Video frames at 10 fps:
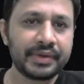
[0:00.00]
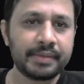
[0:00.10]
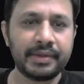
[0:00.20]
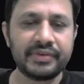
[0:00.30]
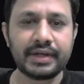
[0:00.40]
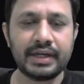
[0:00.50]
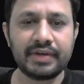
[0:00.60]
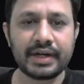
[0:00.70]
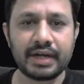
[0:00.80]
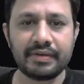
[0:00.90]
Basically, we
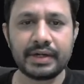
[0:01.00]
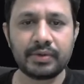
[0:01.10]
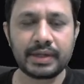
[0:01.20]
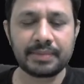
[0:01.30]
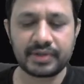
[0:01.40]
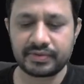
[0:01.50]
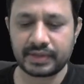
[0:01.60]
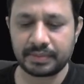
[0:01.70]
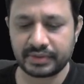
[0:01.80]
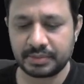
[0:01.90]
are having two types of
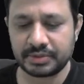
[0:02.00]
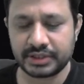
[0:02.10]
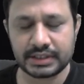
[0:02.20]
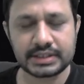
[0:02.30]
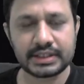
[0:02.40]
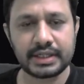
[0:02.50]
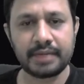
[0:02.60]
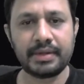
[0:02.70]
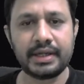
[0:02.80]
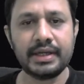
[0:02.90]
subscriptions,
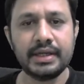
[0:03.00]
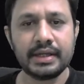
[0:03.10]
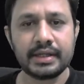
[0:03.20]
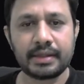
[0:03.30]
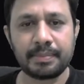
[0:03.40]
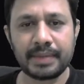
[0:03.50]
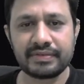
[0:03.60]
namely the Plus